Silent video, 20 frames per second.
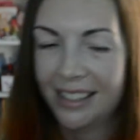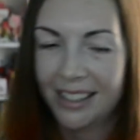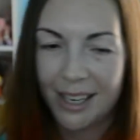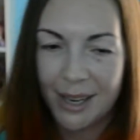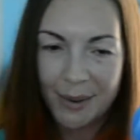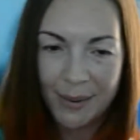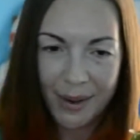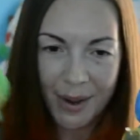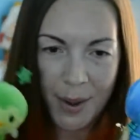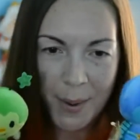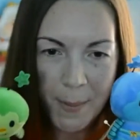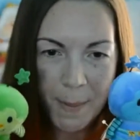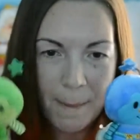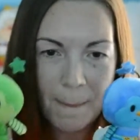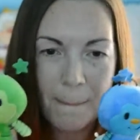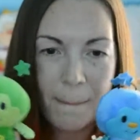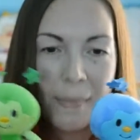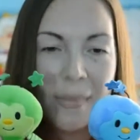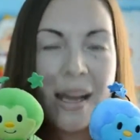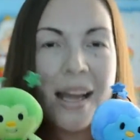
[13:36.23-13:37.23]
Here we go.
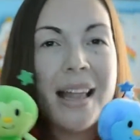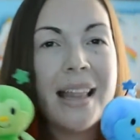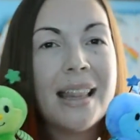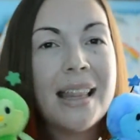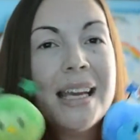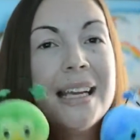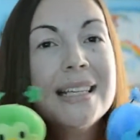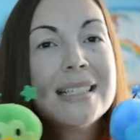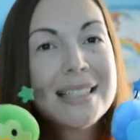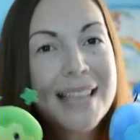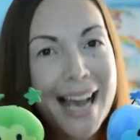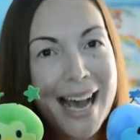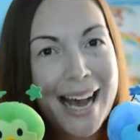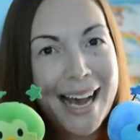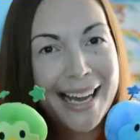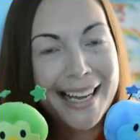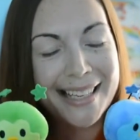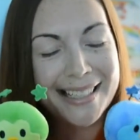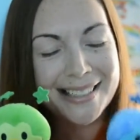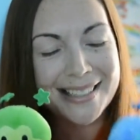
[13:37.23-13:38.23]
These
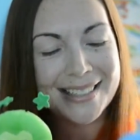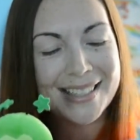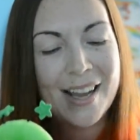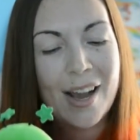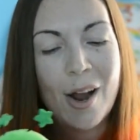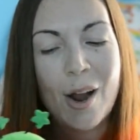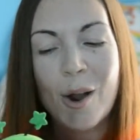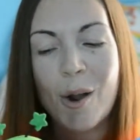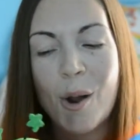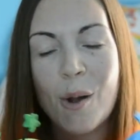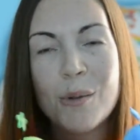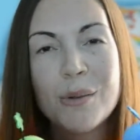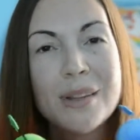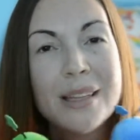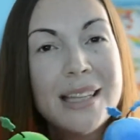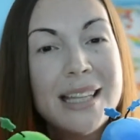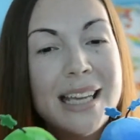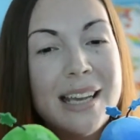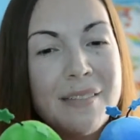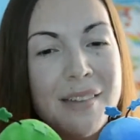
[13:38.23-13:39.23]
guys are
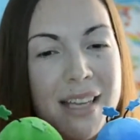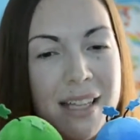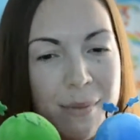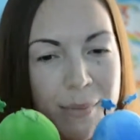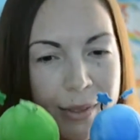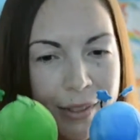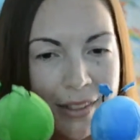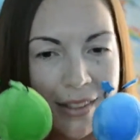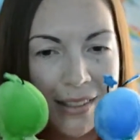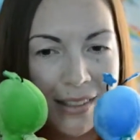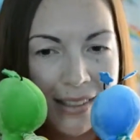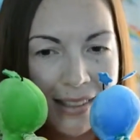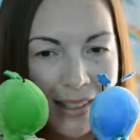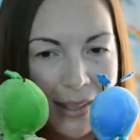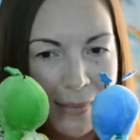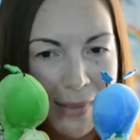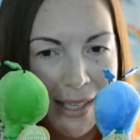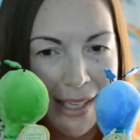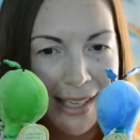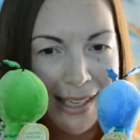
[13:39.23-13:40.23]
only available
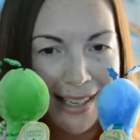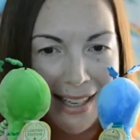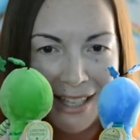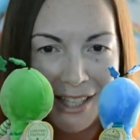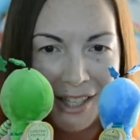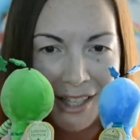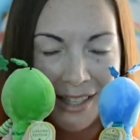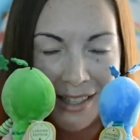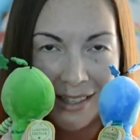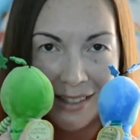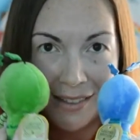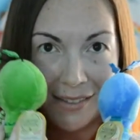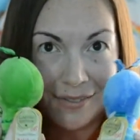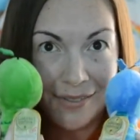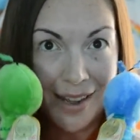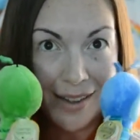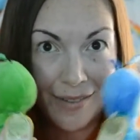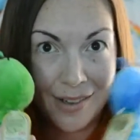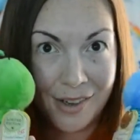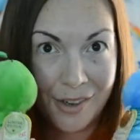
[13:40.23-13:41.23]
limited edition,
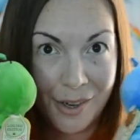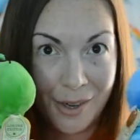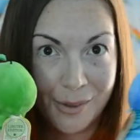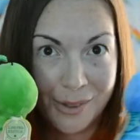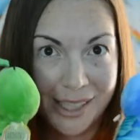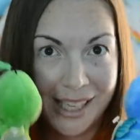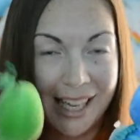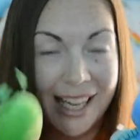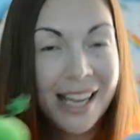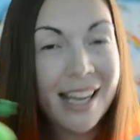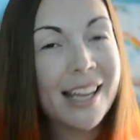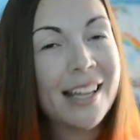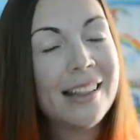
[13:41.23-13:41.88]
500 only.